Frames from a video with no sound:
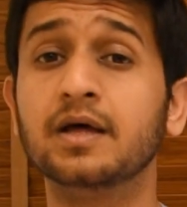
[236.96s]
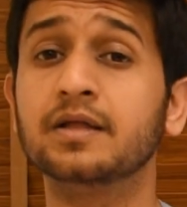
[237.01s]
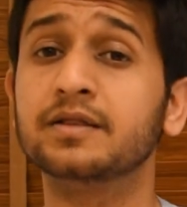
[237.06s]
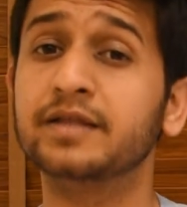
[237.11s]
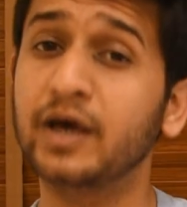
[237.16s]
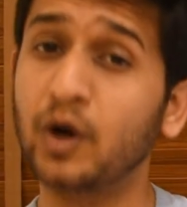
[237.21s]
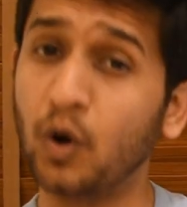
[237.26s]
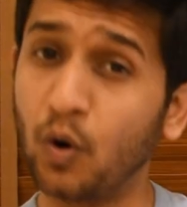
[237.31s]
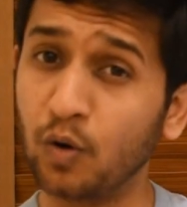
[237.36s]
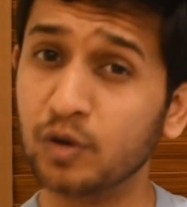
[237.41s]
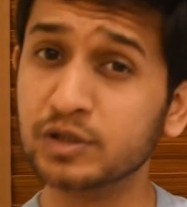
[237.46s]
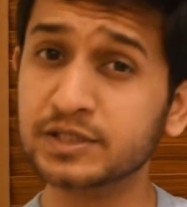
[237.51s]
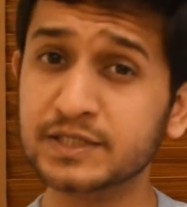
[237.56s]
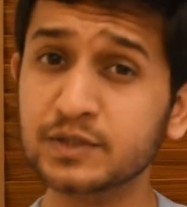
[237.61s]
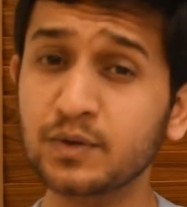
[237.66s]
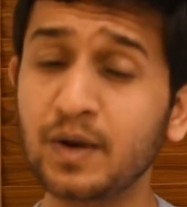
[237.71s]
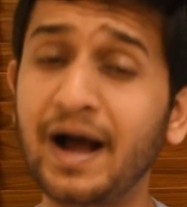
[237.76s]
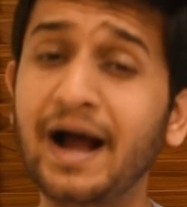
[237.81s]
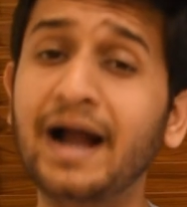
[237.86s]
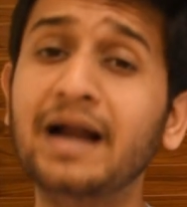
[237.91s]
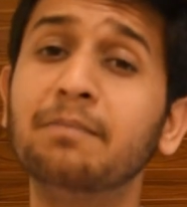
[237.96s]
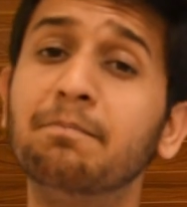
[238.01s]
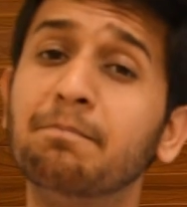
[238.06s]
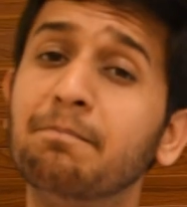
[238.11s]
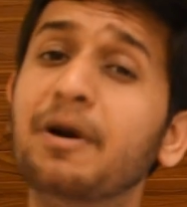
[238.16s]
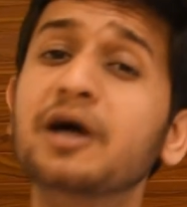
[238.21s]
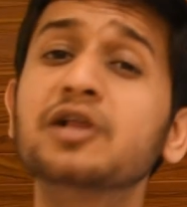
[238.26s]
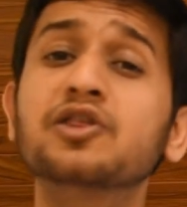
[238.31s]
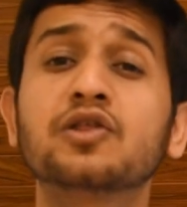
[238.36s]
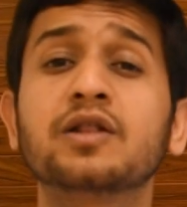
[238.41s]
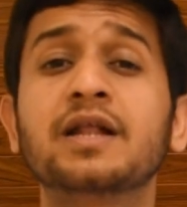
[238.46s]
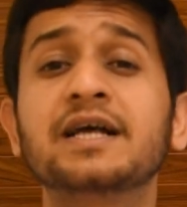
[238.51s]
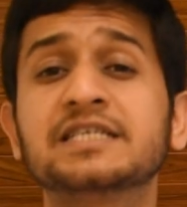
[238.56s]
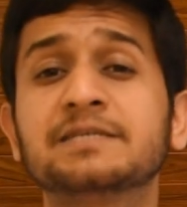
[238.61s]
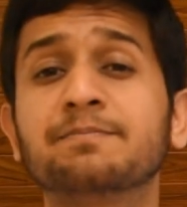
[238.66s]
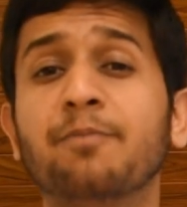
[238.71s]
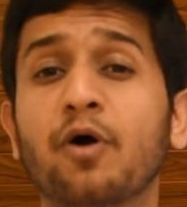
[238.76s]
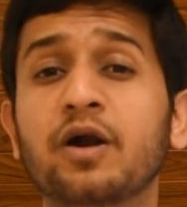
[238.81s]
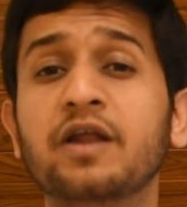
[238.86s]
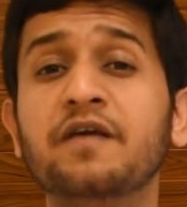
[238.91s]
They also had much
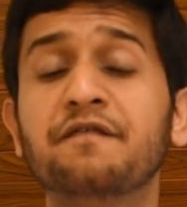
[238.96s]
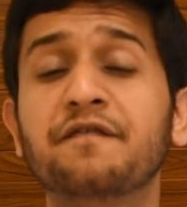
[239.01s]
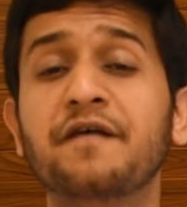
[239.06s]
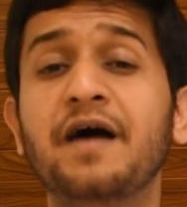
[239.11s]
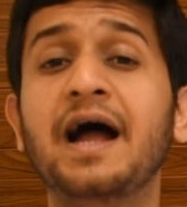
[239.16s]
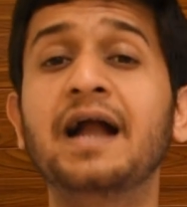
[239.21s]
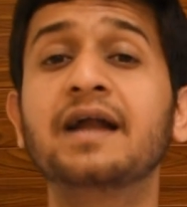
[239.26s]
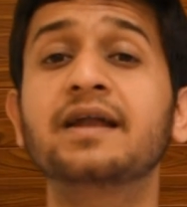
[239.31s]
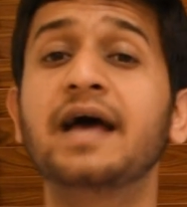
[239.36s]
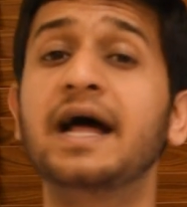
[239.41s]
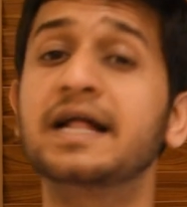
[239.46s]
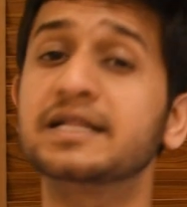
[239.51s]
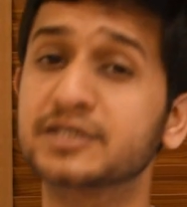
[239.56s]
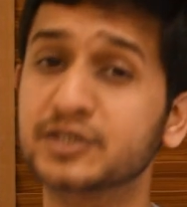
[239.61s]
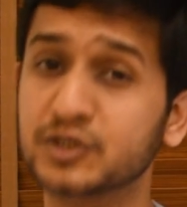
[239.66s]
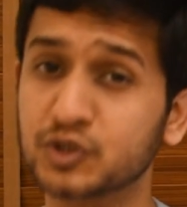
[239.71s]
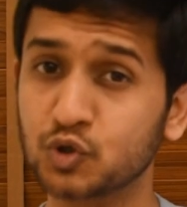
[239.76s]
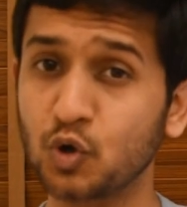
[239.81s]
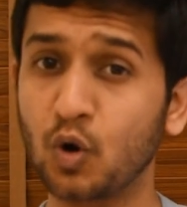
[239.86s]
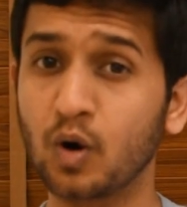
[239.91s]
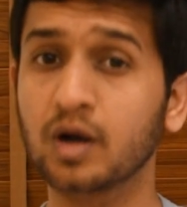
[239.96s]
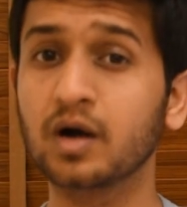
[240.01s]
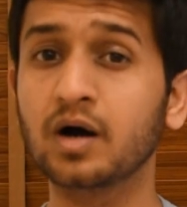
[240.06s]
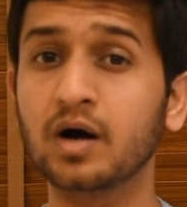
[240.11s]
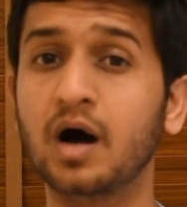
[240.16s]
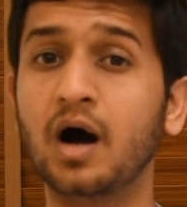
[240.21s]
less body fat and stronger